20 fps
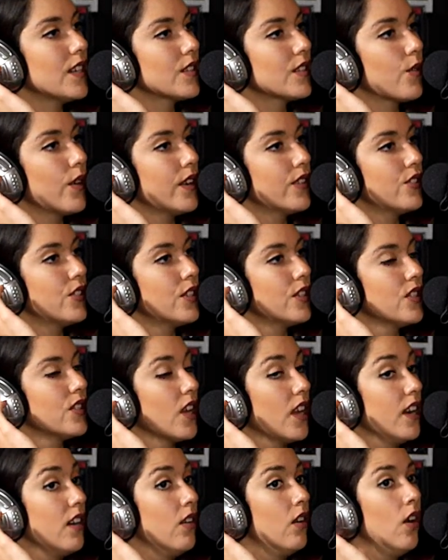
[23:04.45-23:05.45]
Send us questions.
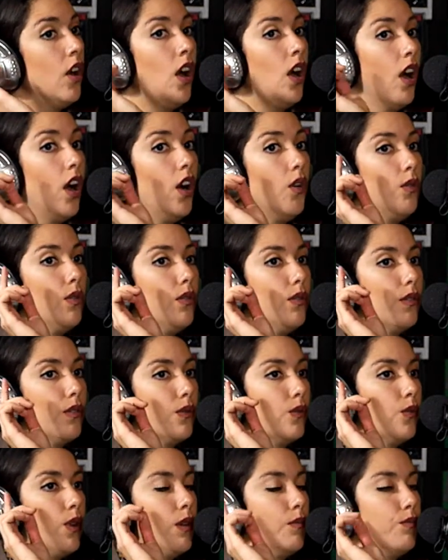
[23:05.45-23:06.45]
And
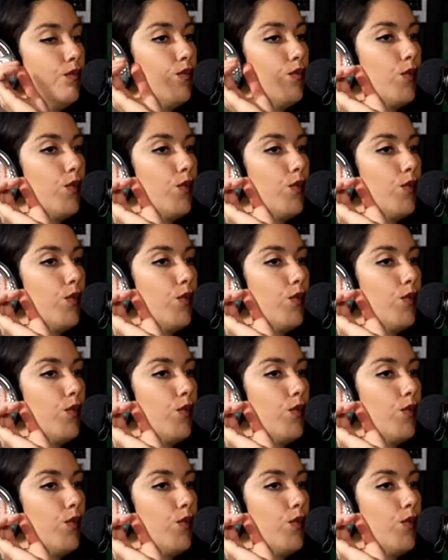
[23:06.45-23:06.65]
what